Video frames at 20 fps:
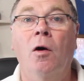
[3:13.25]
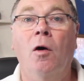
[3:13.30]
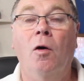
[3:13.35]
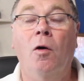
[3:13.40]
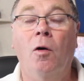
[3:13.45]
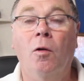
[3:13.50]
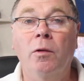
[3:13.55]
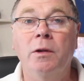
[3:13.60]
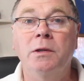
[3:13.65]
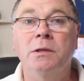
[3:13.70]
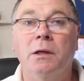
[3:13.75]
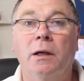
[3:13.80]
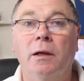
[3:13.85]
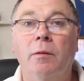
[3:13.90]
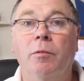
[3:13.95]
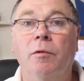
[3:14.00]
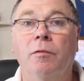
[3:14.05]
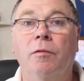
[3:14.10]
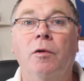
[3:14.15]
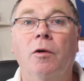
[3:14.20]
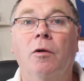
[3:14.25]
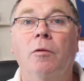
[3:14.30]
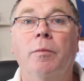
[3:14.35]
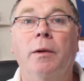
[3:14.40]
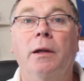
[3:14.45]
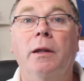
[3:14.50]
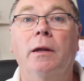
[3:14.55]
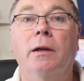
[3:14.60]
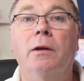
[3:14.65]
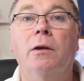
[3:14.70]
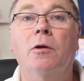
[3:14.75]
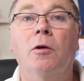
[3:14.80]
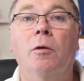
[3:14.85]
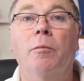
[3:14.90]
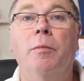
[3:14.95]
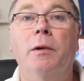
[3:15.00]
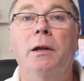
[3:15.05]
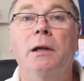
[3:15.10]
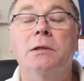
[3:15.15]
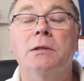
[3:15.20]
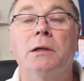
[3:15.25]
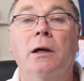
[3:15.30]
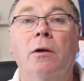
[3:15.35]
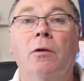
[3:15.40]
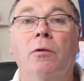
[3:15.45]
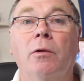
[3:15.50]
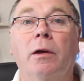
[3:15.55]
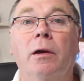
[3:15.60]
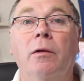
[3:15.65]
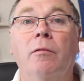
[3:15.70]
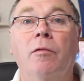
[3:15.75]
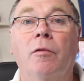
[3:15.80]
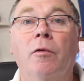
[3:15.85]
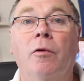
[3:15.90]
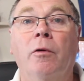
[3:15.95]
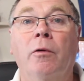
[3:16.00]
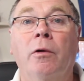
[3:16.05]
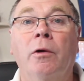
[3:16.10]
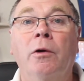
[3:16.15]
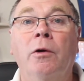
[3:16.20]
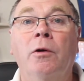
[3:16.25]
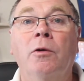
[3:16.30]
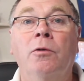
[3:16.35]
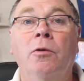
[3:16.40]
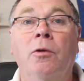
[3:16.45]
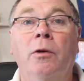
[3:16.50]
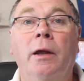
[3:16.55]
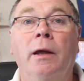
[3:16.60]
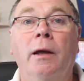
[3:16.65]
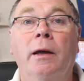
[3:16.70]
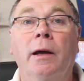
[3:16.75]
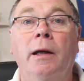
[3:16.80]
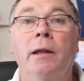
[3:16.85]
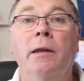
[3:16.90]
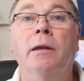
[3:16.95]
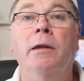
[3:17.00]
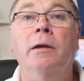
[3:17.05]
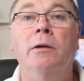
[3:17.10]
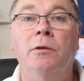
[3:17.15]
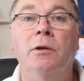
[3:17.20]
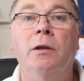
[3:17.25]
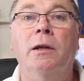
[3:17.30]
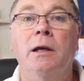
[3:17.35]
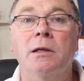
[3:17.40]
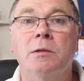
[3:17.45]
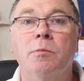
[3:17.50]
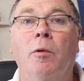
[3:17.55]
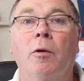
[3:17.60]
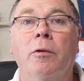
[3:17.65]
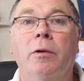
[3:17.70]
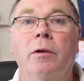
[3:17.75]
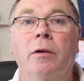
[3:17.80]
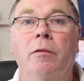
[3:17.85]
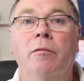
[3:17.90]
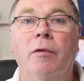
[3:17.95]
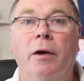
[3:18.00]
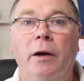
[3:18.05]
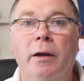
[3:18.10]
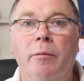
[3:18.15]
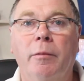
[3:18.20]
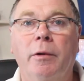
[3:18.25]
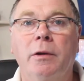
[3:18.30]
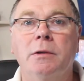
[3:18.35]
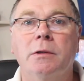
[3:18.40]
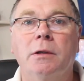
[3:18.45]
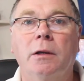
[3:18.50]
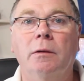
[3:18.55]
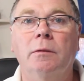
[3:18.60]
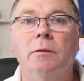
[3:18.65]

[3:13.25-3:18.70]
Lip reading: All the type of copy that companies are looking for today in today's modern environment.